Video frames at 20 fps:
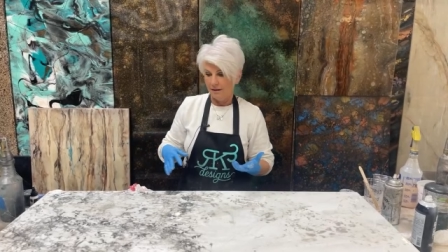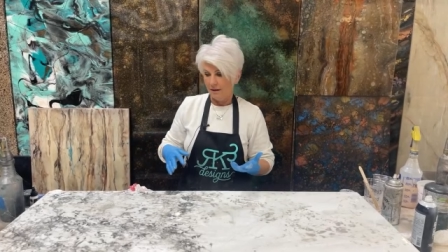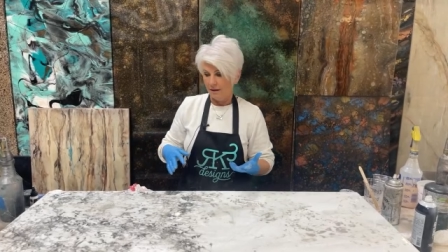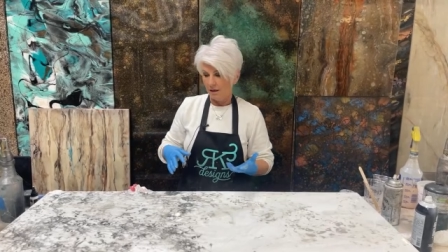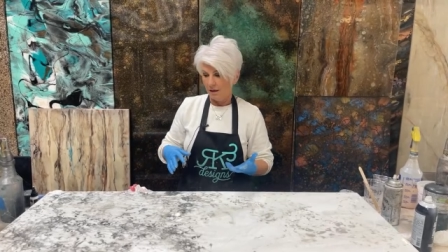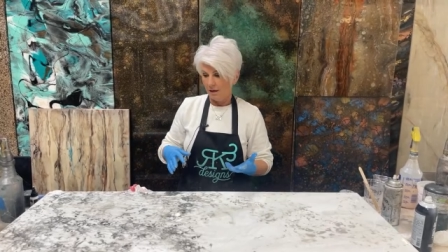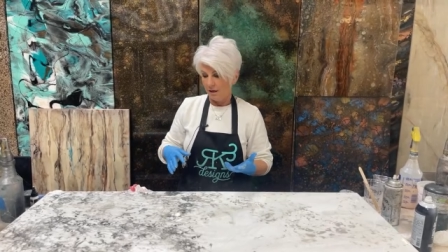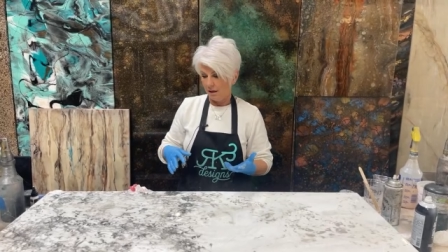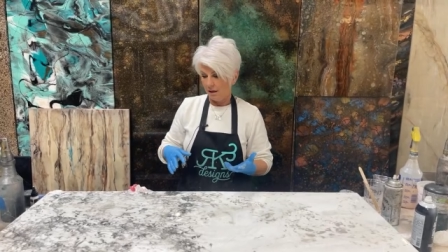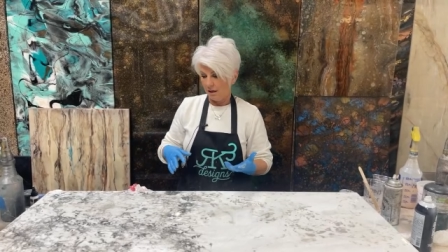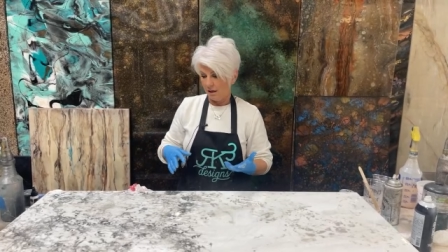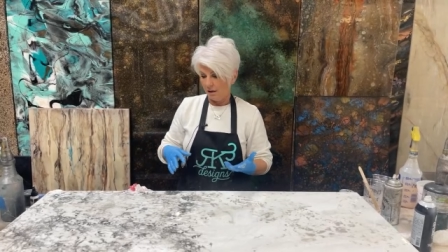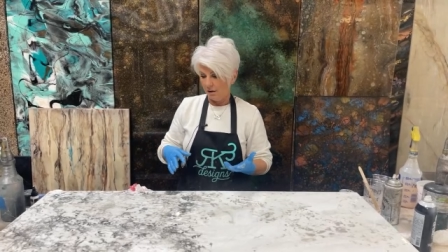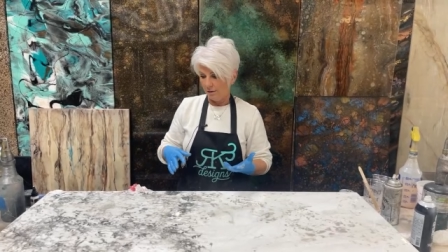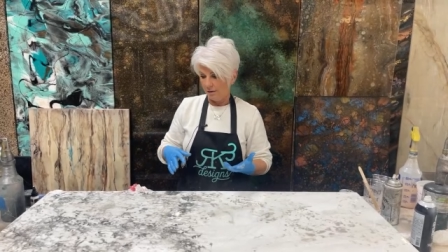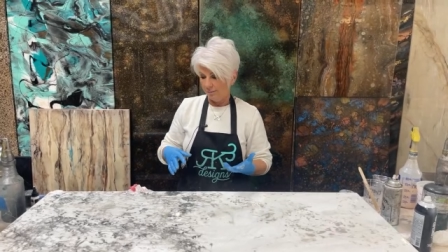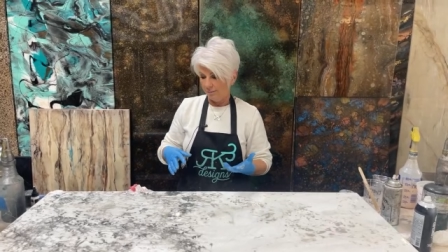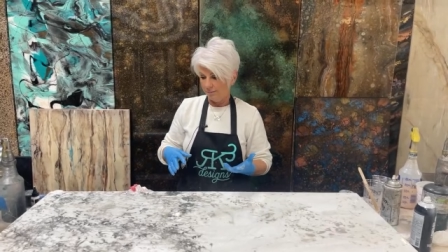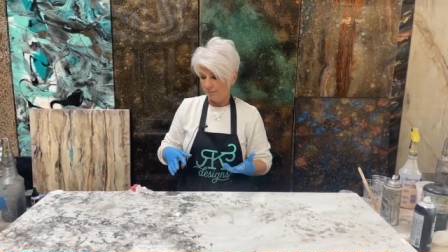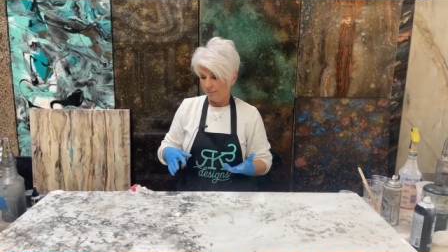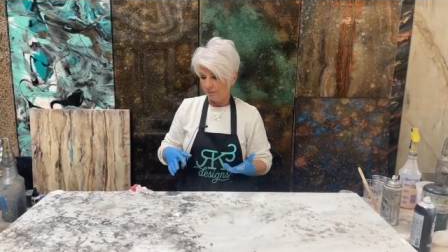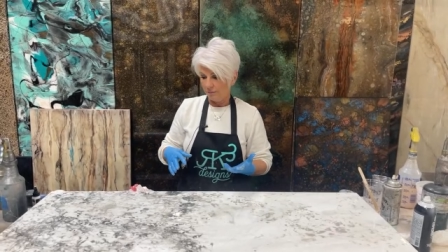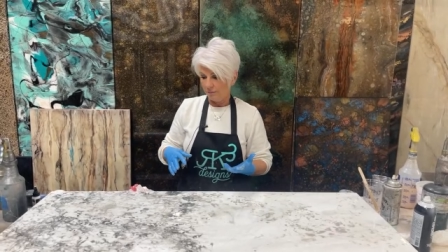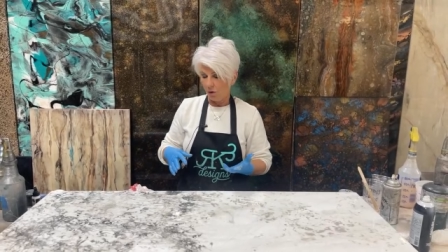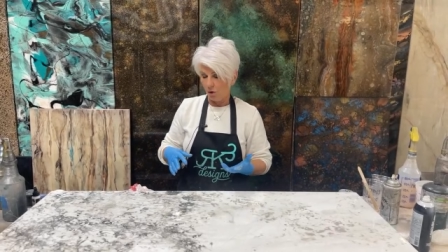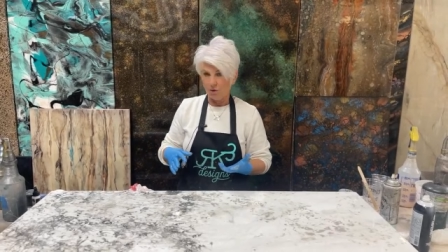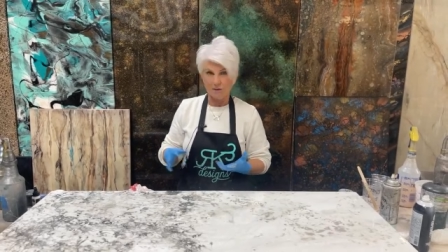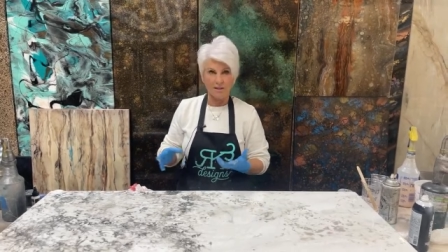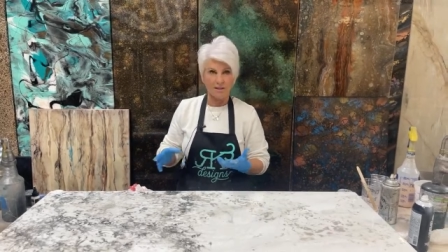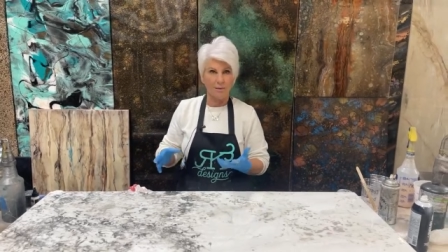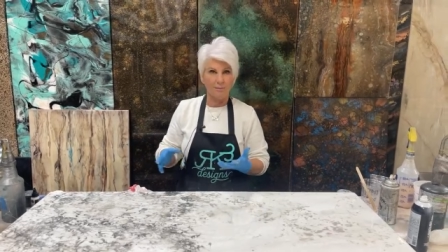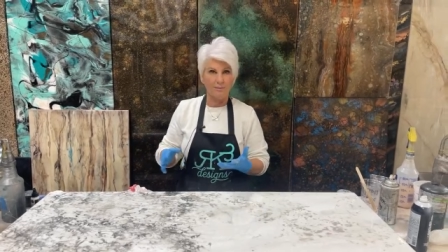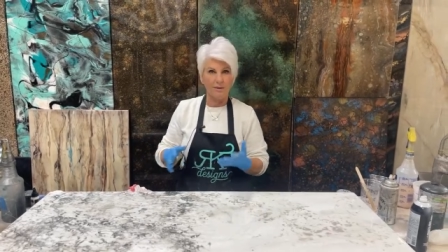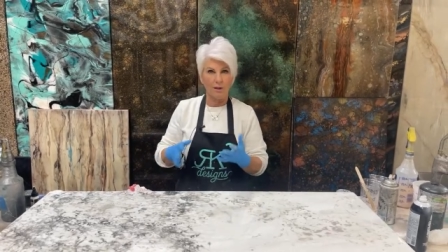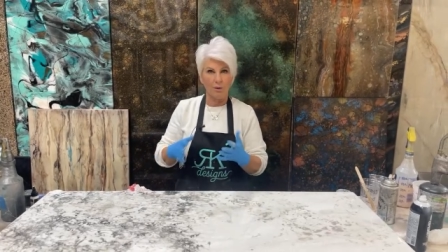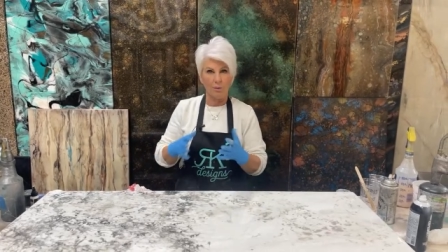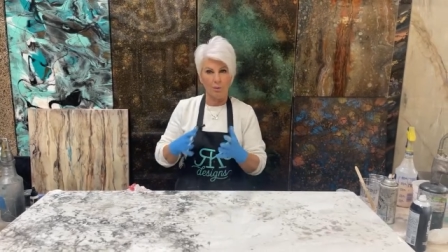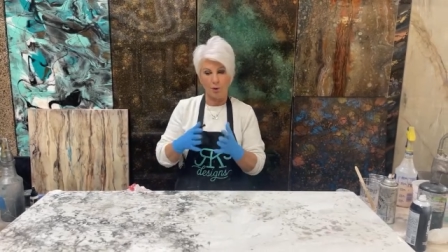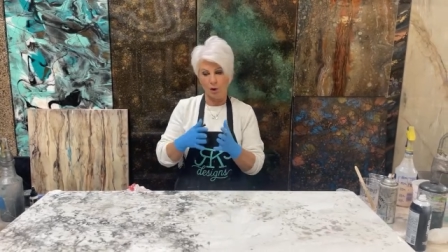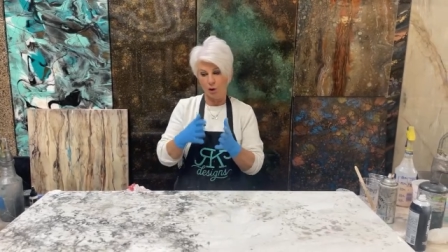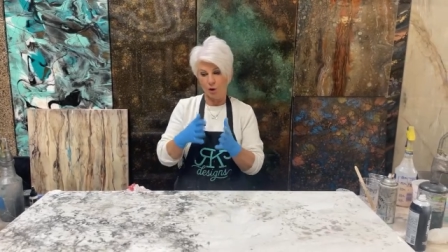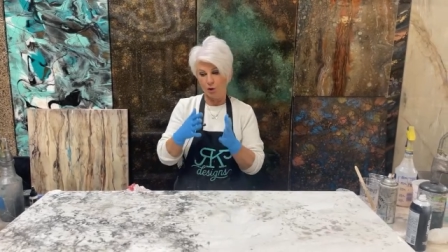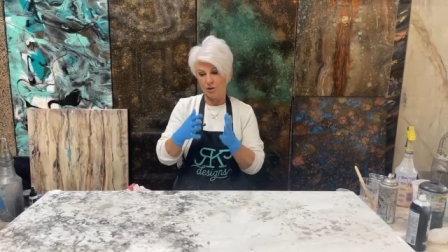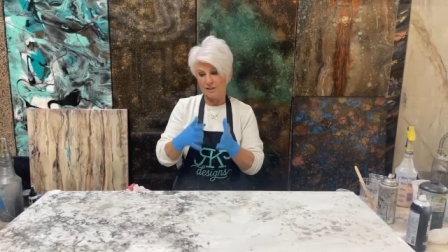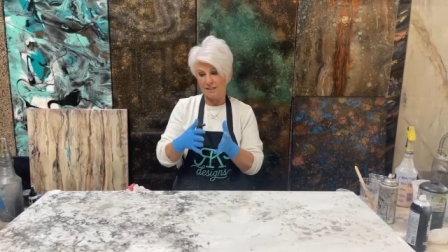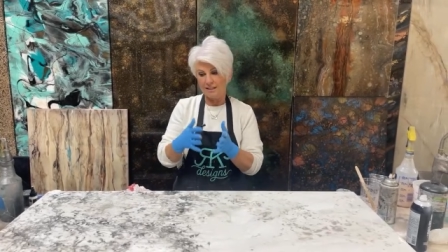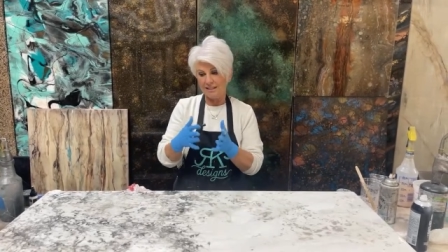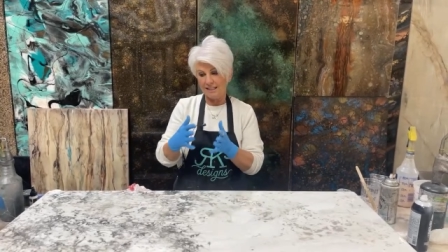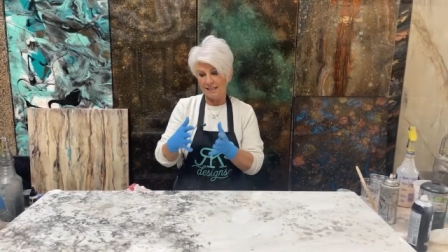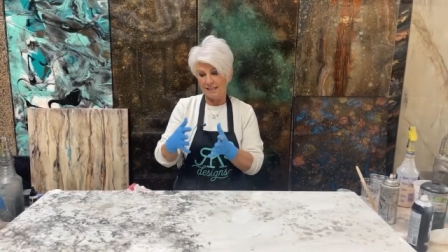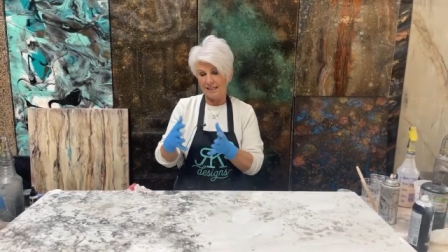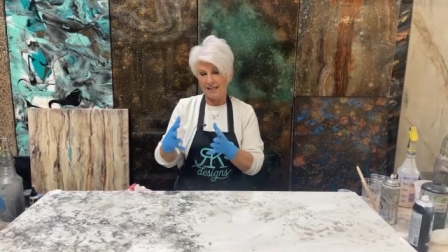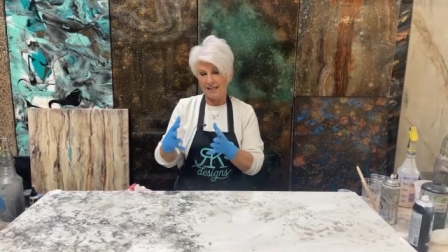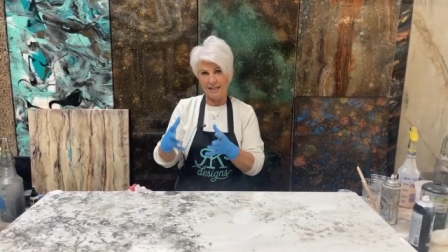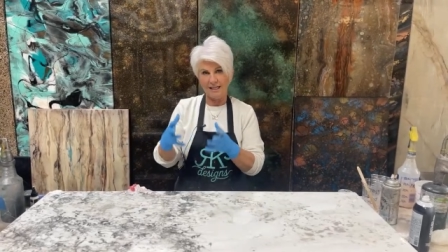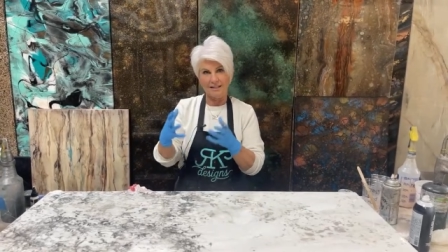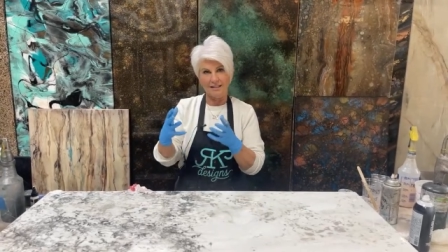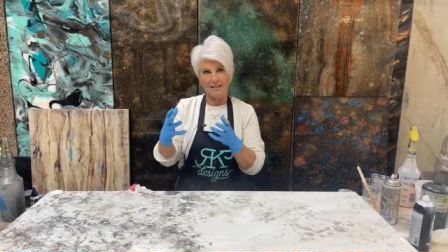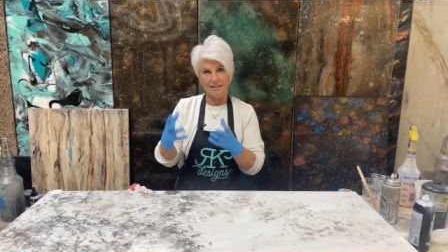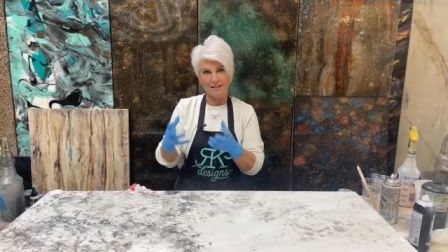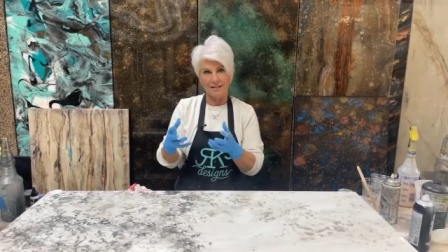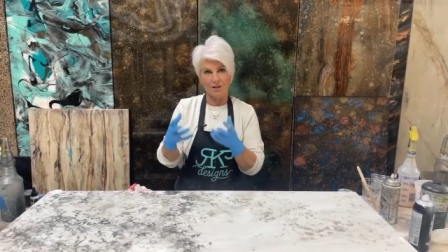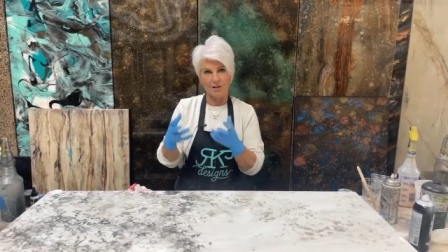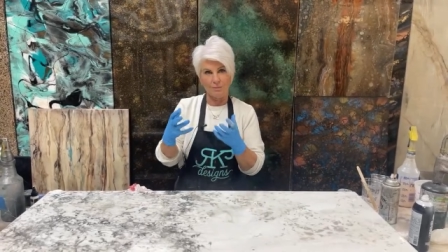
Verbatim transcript: uh, or something where you're sticking in such